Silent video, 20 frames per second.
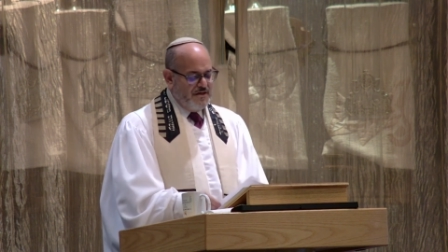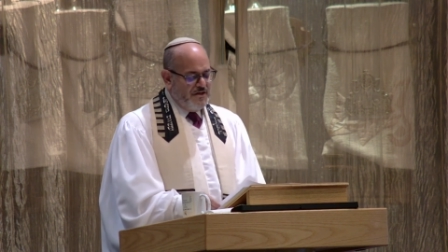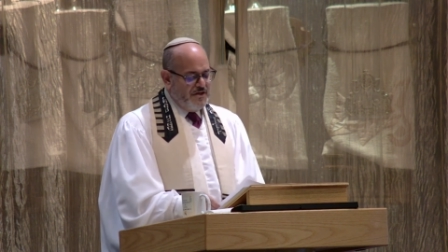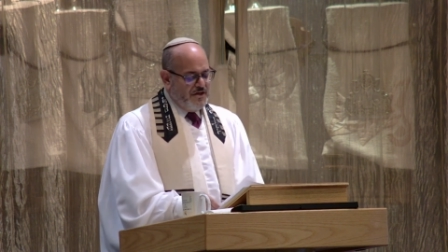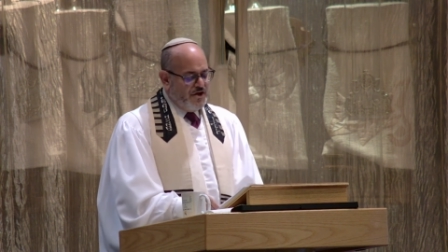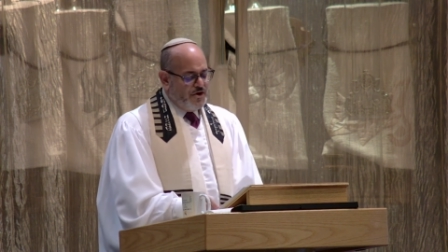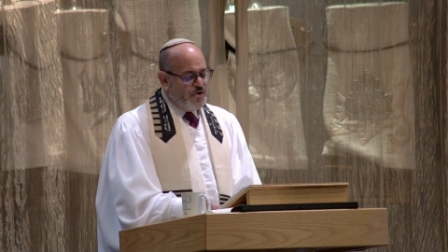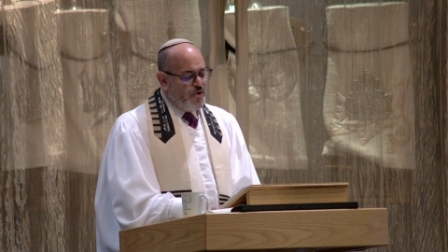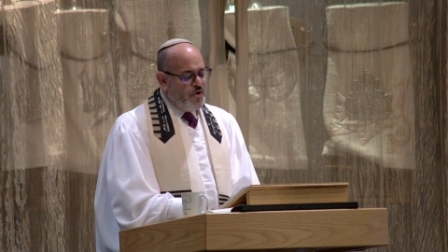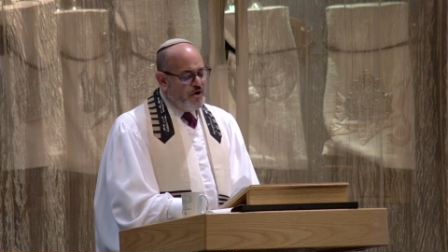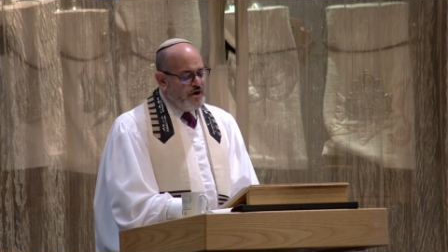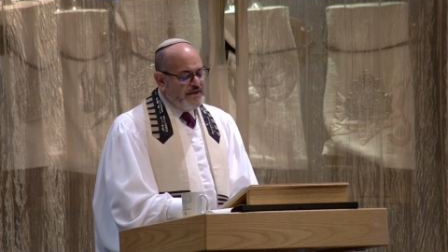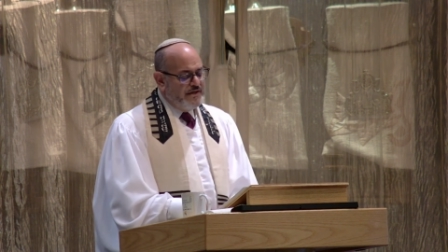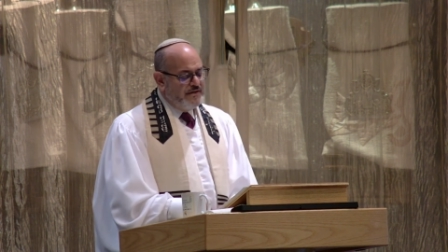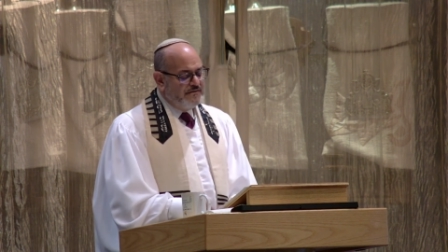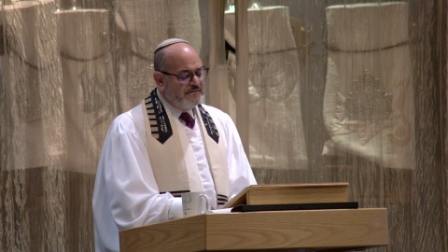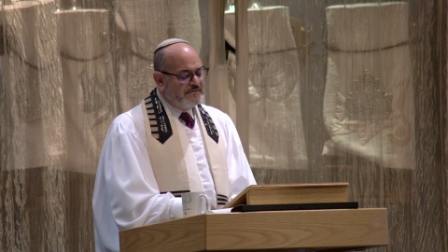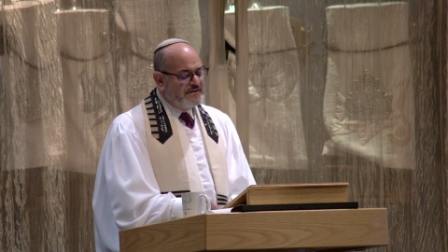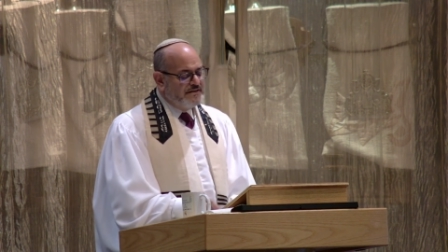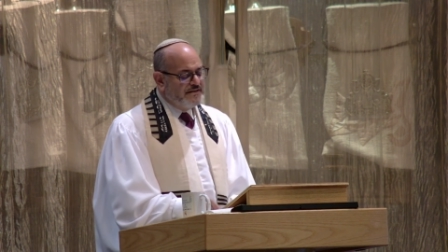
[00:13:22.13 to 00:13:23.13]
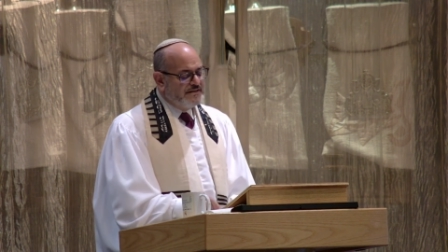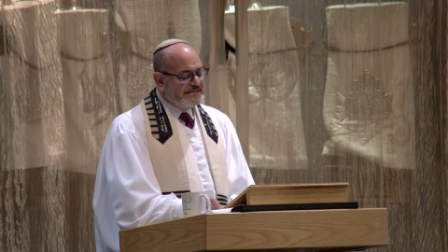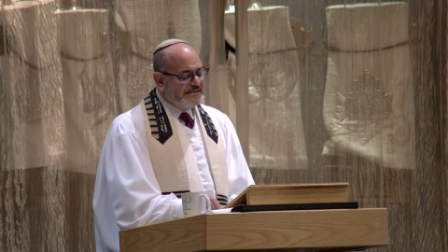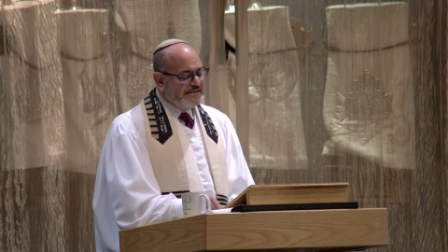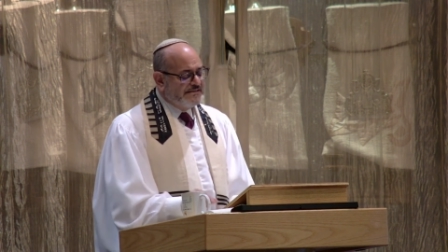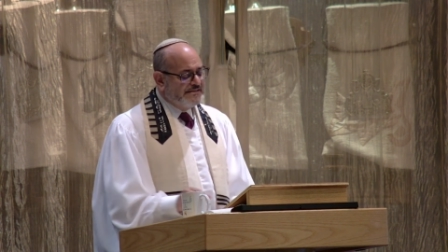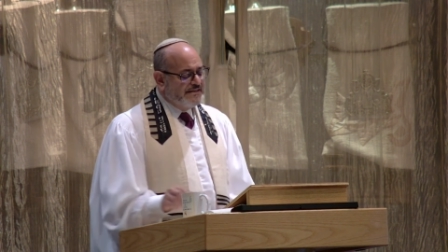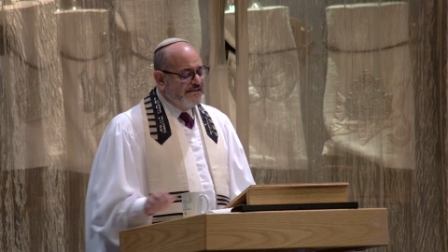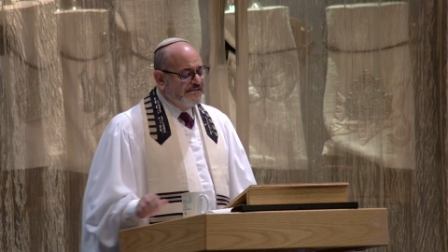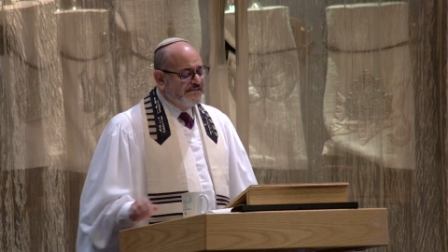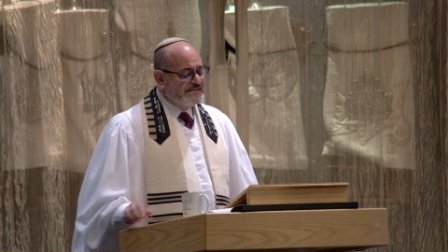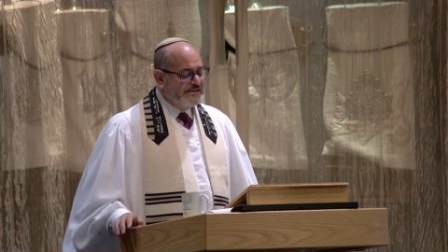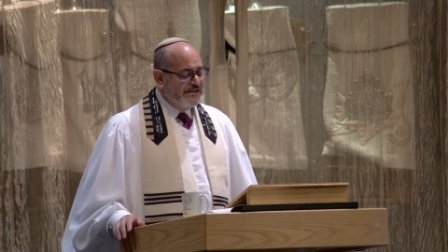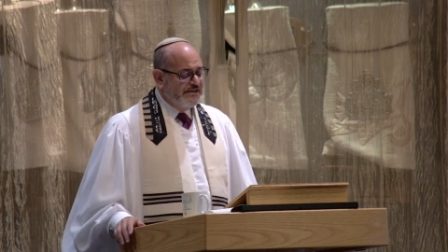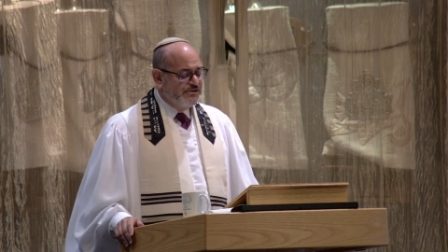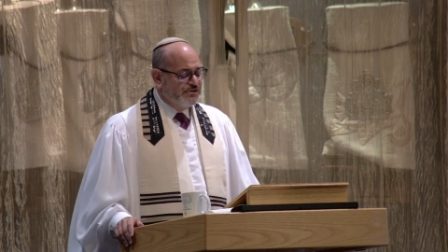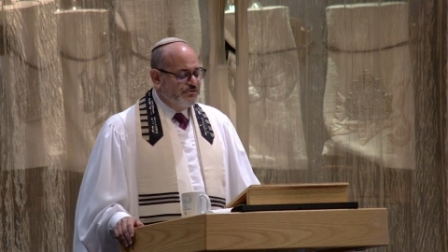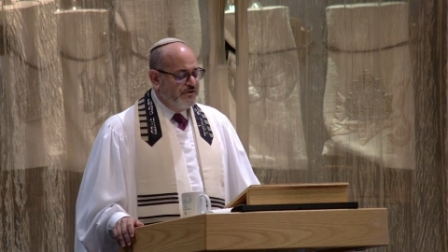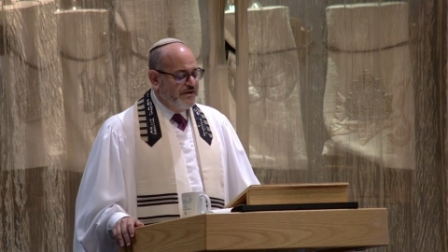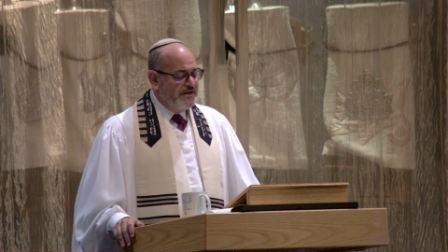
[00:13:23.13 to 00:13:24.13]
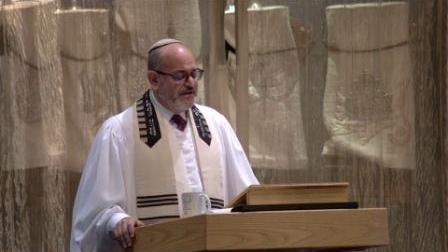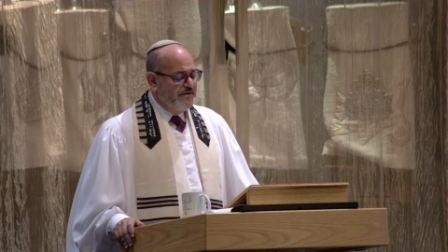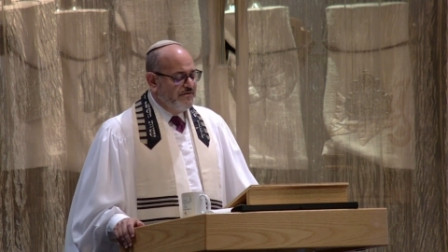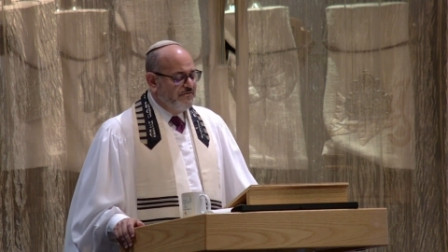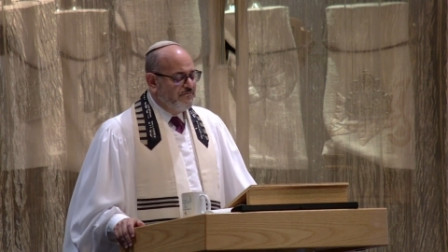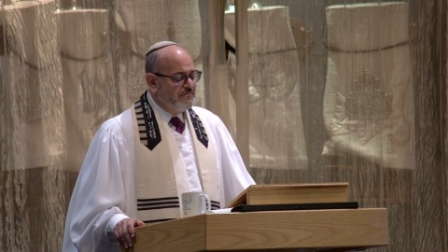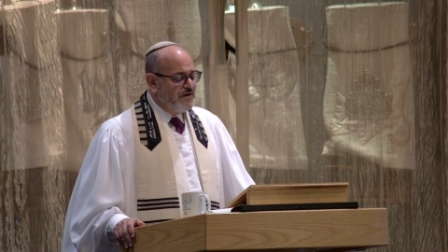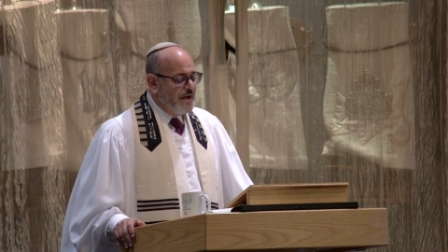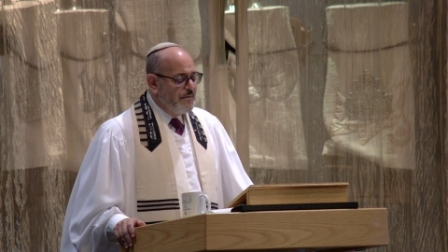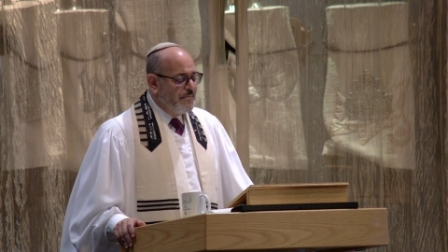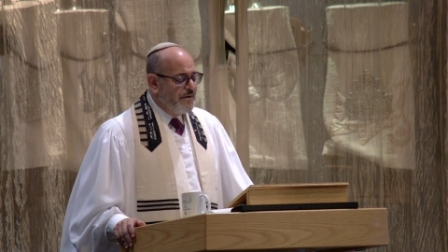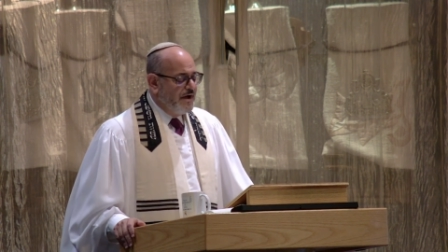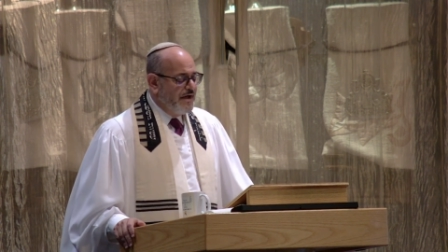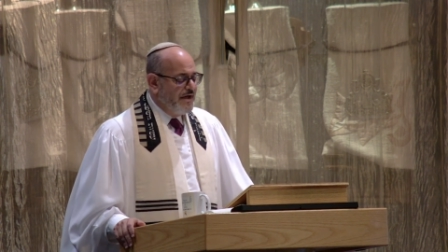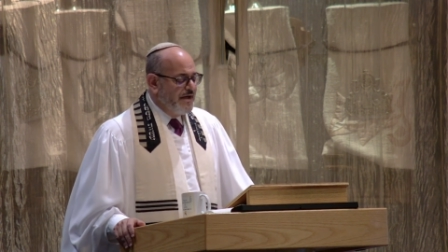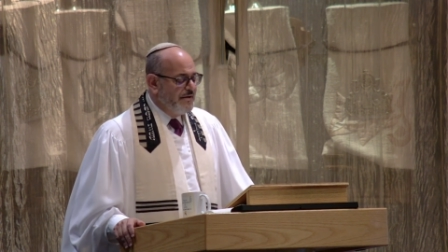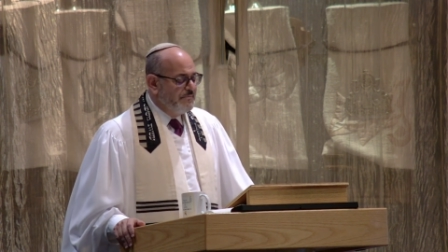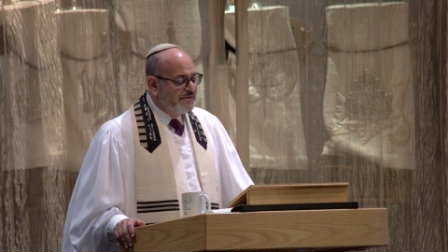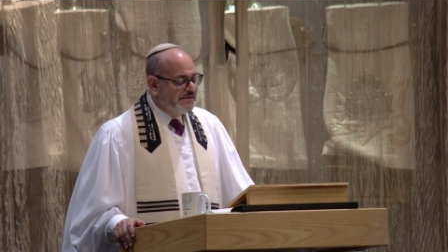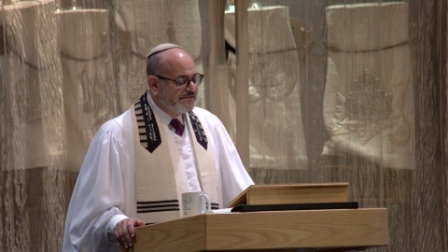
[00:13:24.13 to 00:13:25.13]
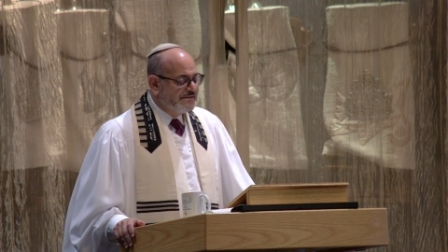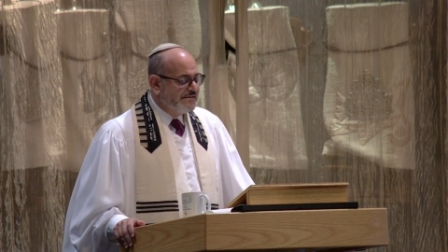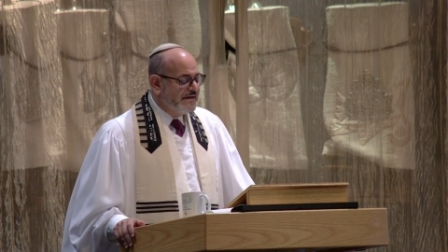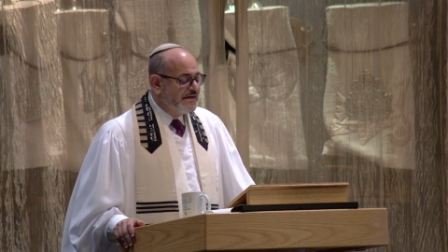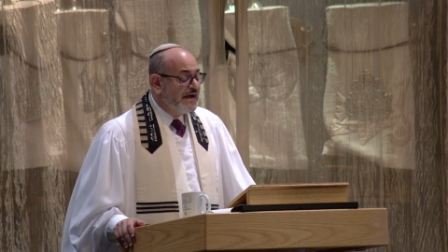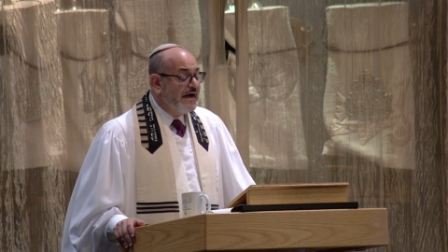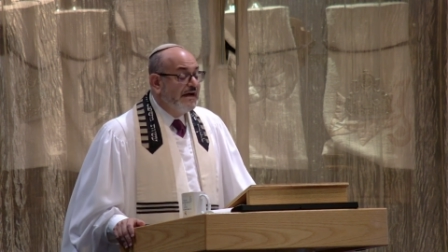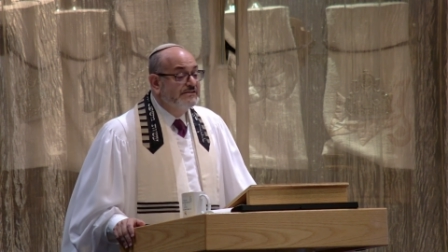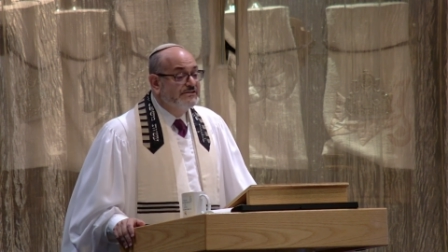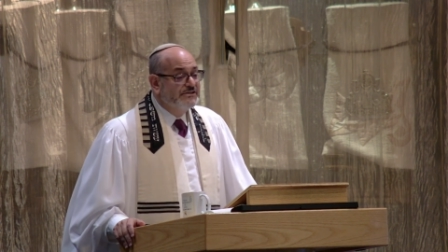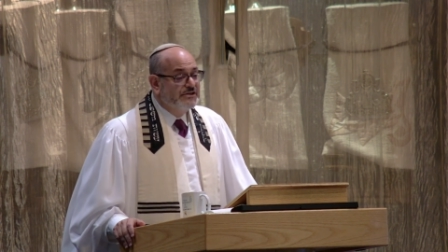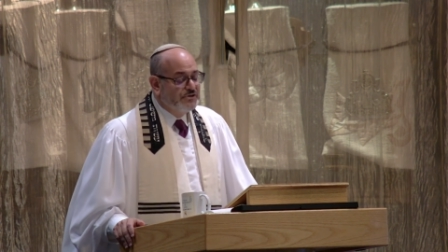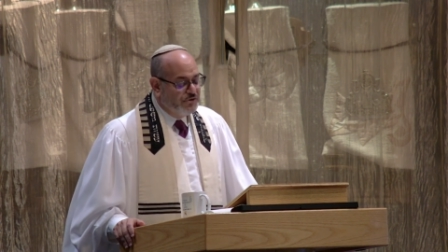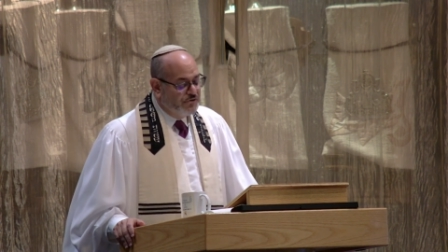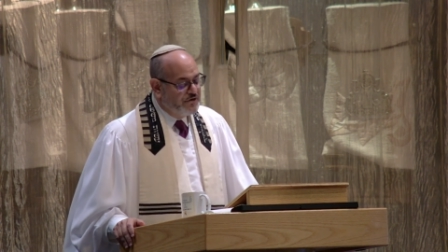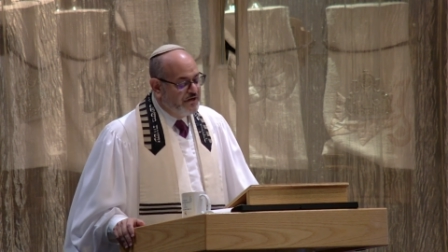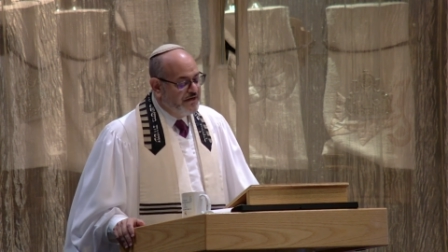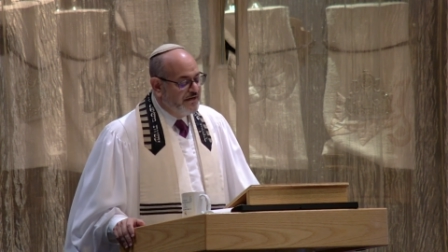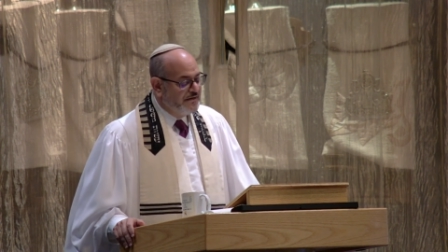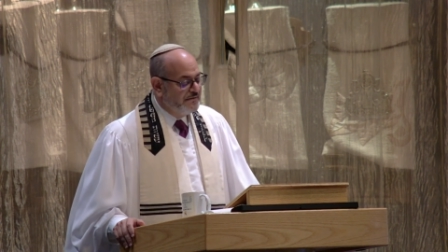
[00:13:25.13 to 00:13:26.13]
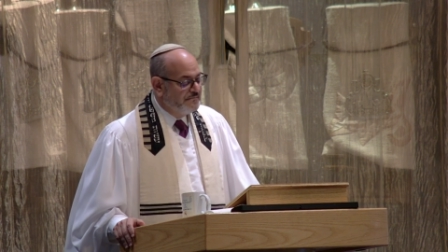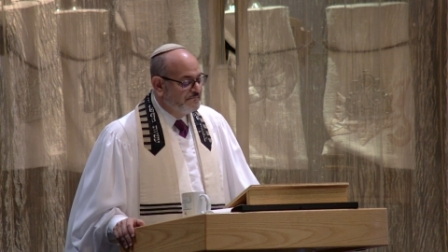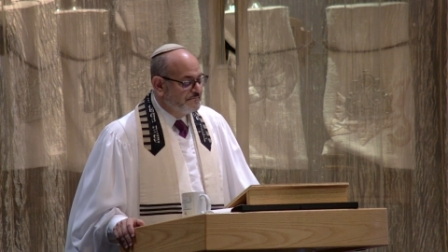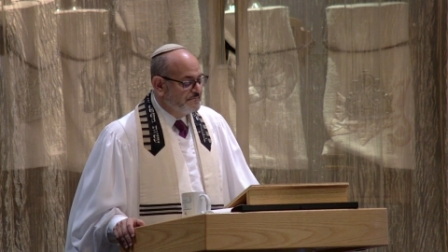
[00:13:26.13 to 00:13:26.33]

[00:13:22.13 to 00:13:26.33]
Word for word: According to the 16th century rabbi and mystic Isaac Luria,